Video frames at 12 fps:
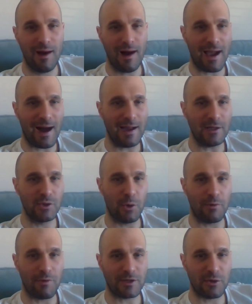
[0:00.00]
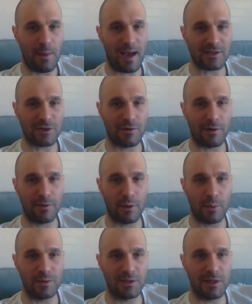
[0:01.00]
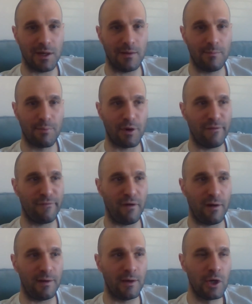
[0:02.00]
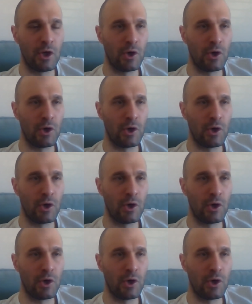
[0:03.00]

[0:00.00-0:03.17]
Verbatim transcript: I, I enjoyed WrestleMassacre. I thought it was a pretty fun